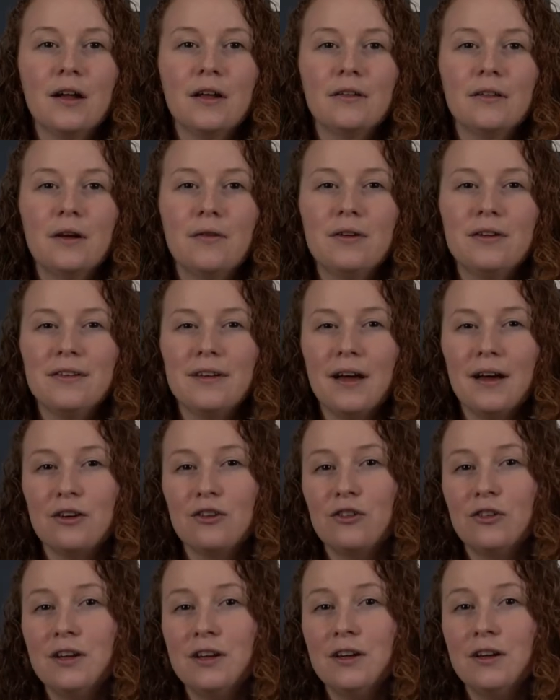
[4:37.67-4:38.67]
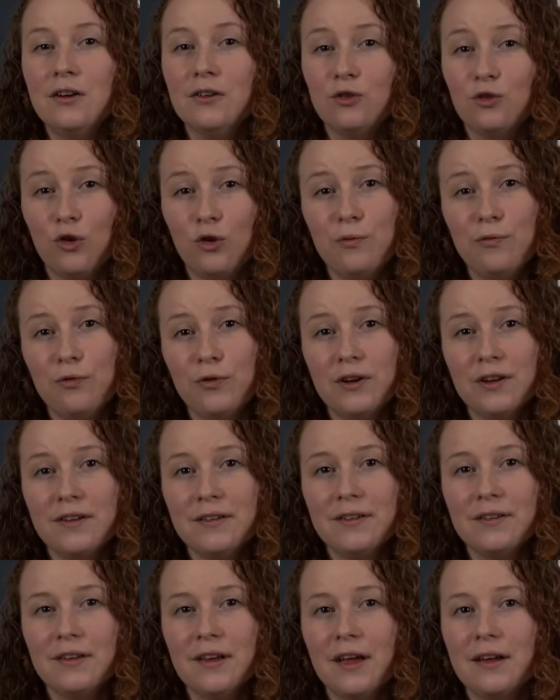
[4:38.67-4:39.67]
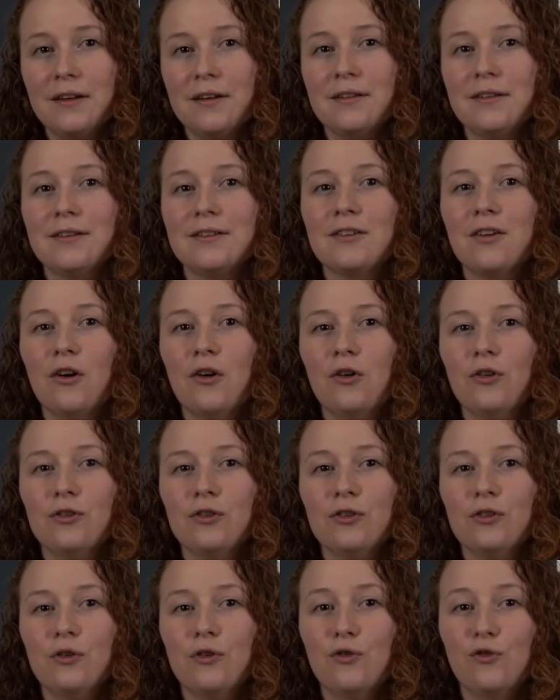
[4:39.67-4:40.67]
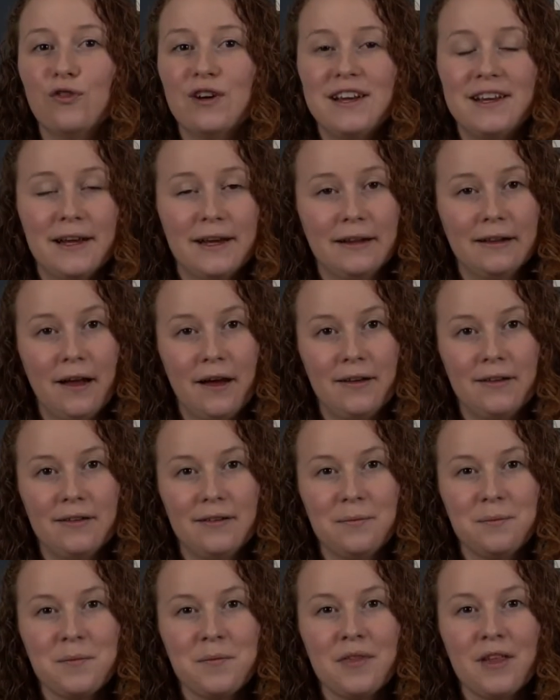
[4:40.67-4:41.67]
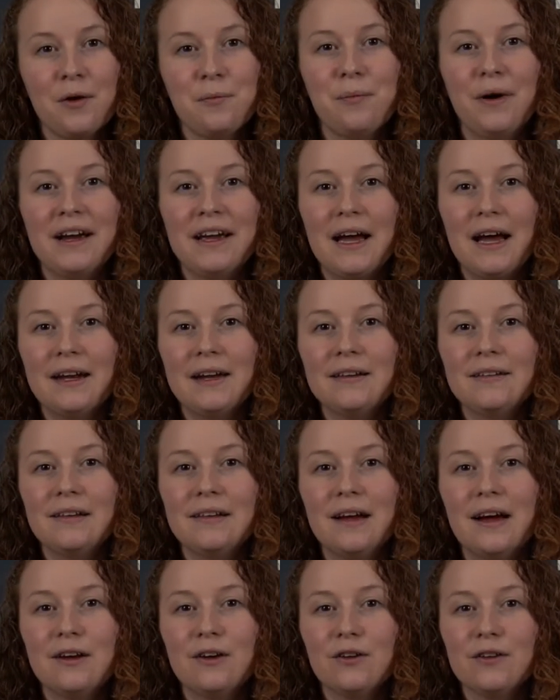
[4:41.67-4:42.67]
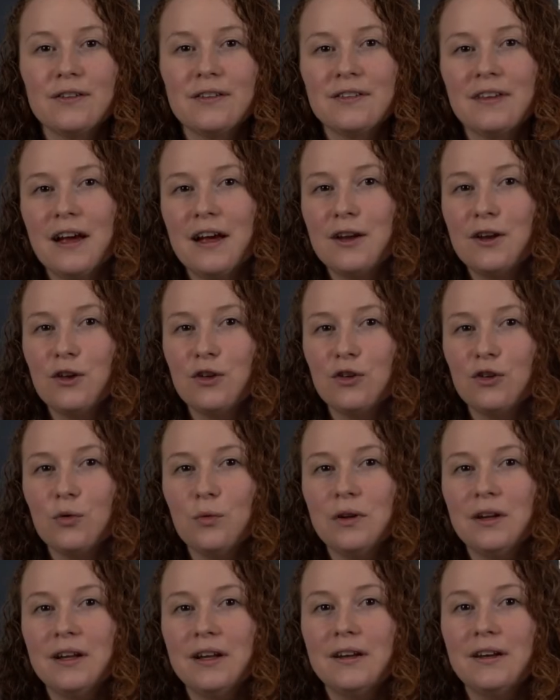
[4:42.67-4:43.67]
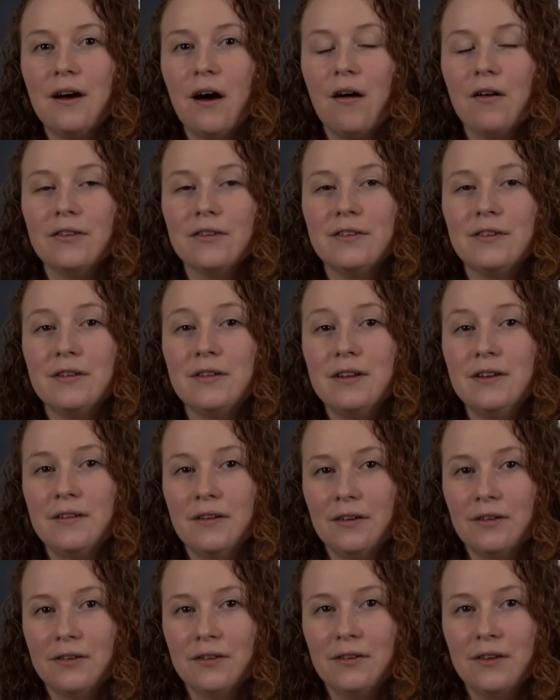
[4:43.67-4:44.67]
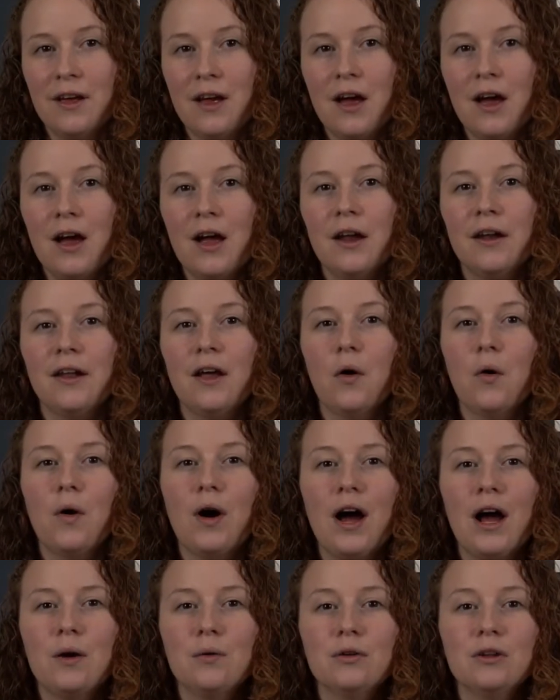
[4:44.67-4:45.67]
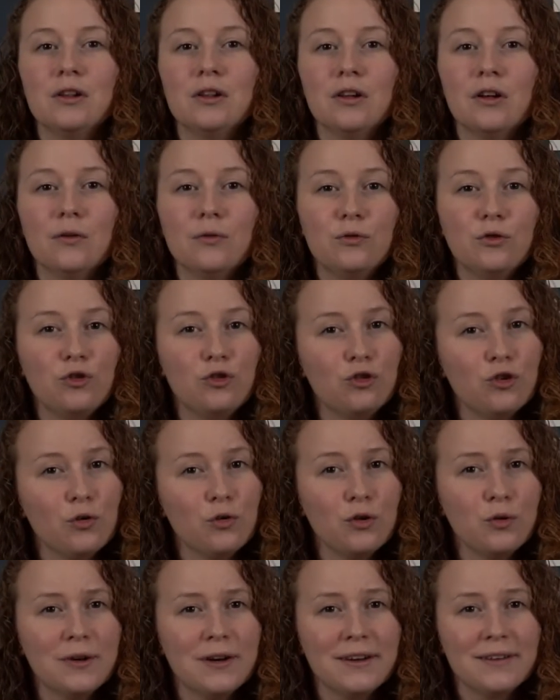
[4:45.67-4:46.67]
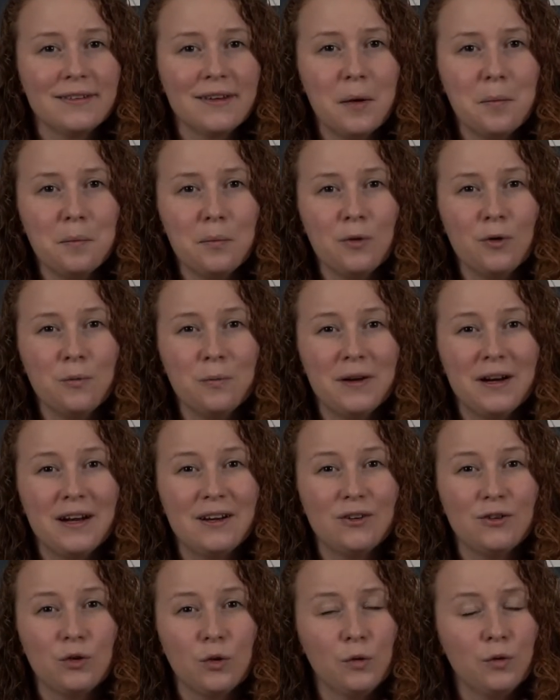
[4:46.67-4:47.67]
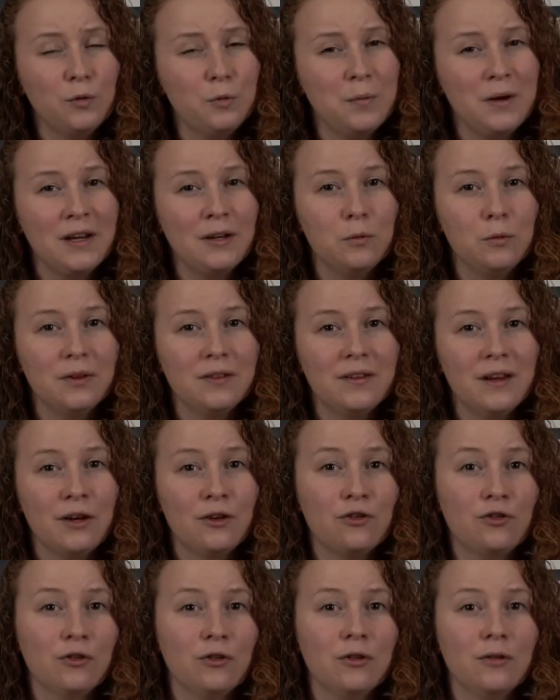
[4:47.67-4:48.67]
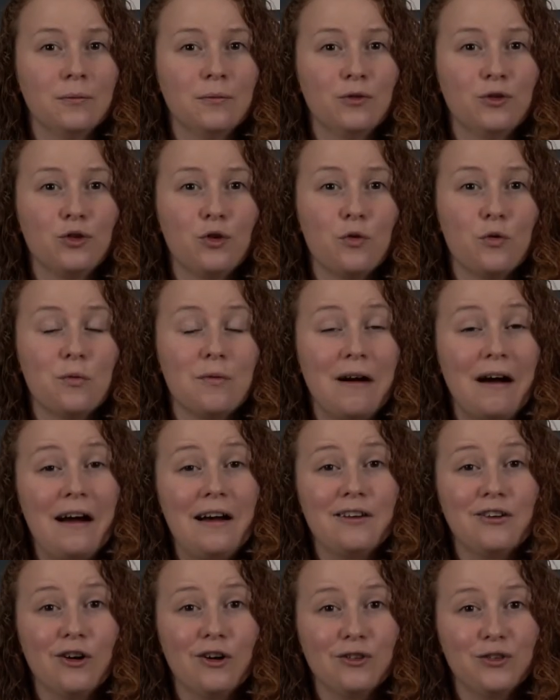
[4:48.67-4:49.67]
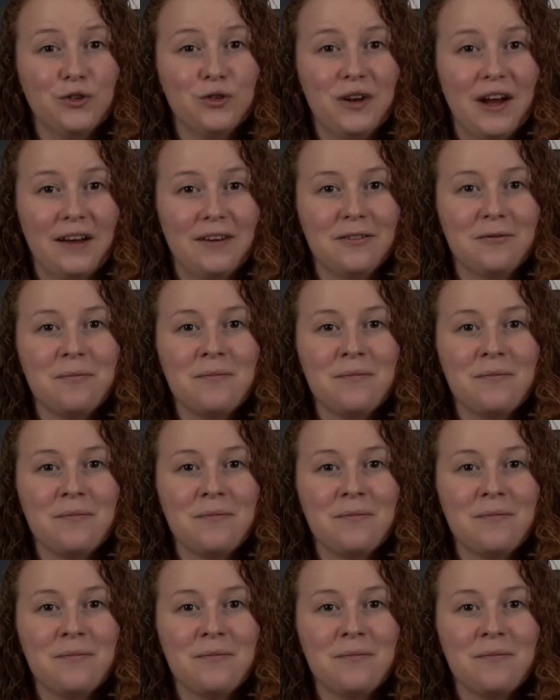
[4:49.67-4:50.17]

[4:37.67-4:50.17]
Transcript: There is actually a term for this, and this is called a raking light. By adding the light on the side, you will enhance the details. Now, I would love to show you an example, but I don't paint with texture, so I can't do that.